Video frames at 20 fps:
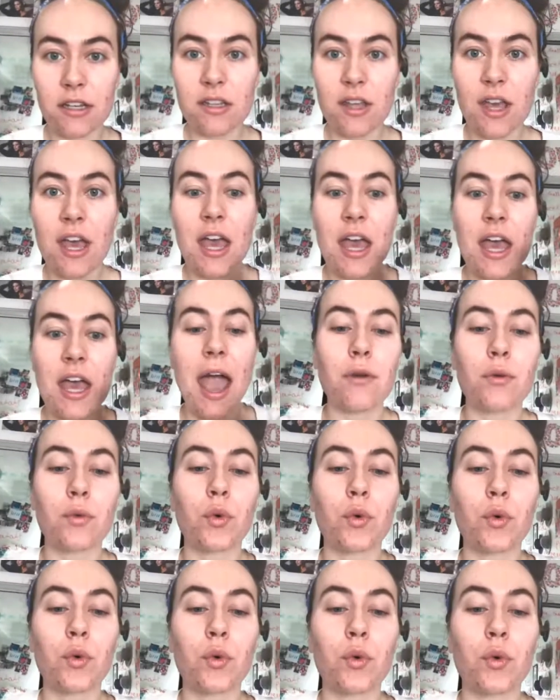and
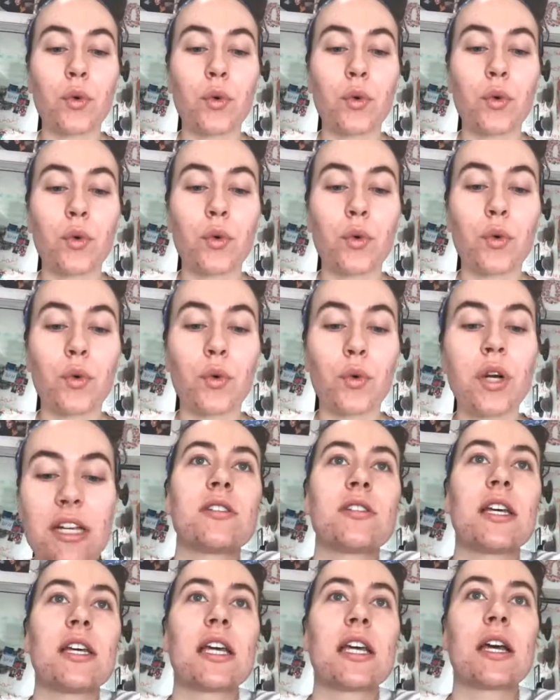really just noticing
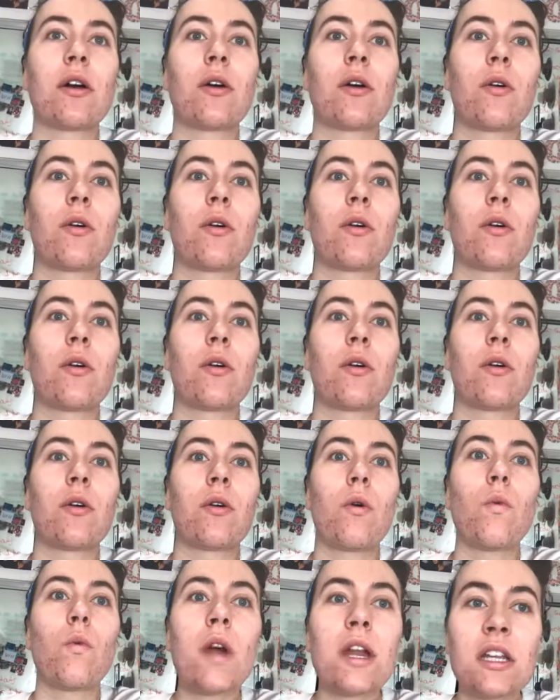
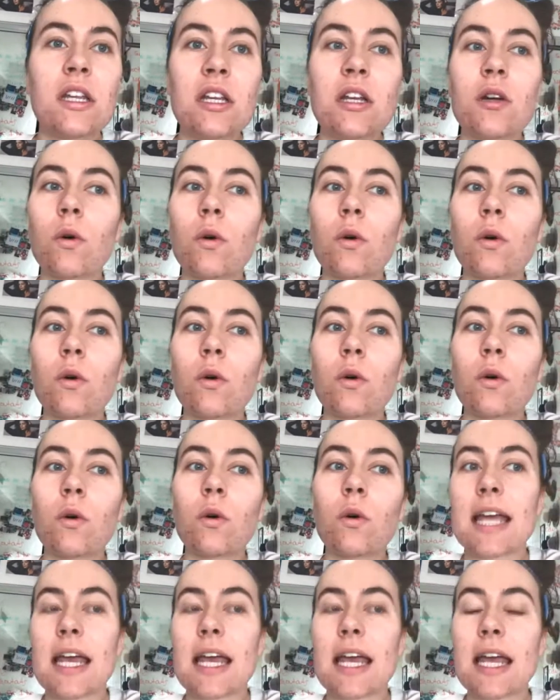when your
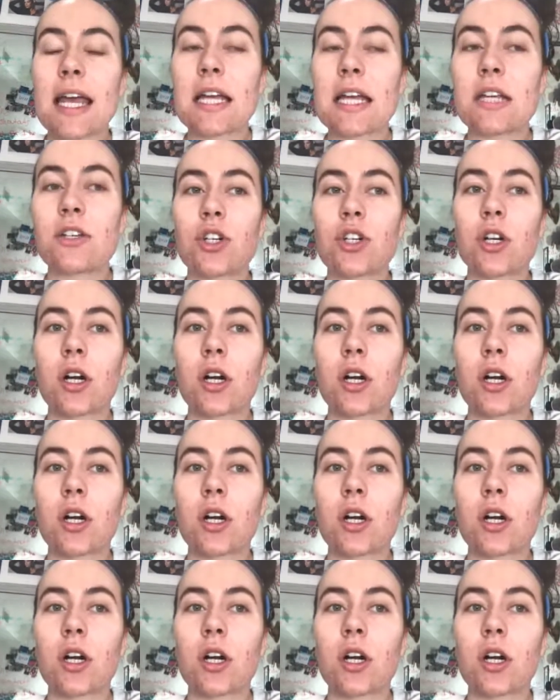teenager